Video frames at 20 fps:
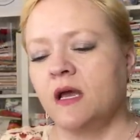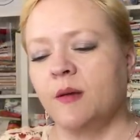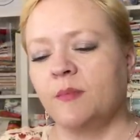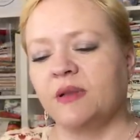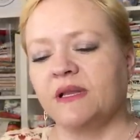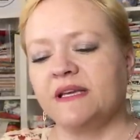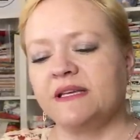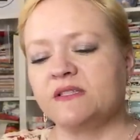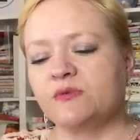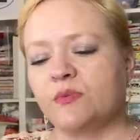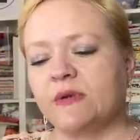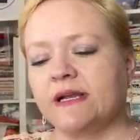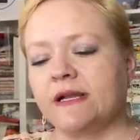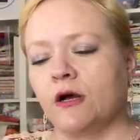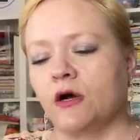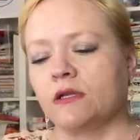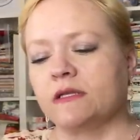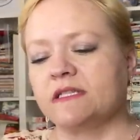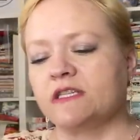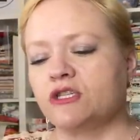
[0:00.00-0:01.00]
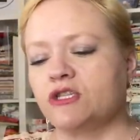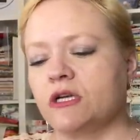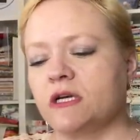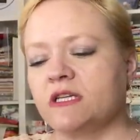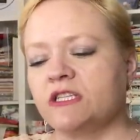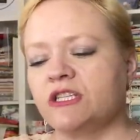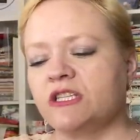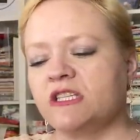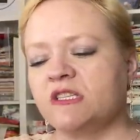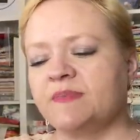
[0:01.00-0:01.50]
Please read all
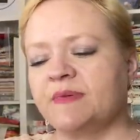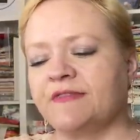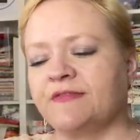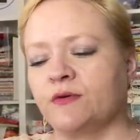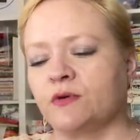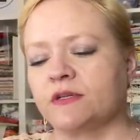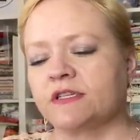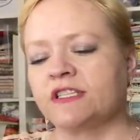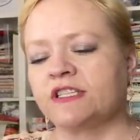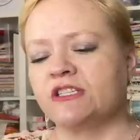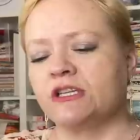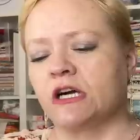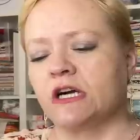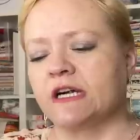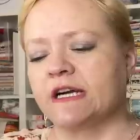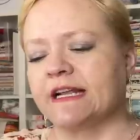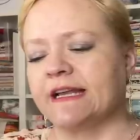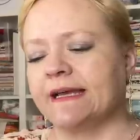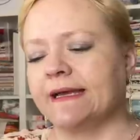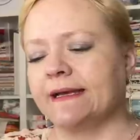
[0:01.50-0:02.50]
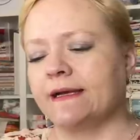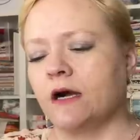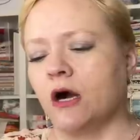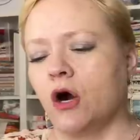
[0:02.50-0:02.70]
instructions before starting.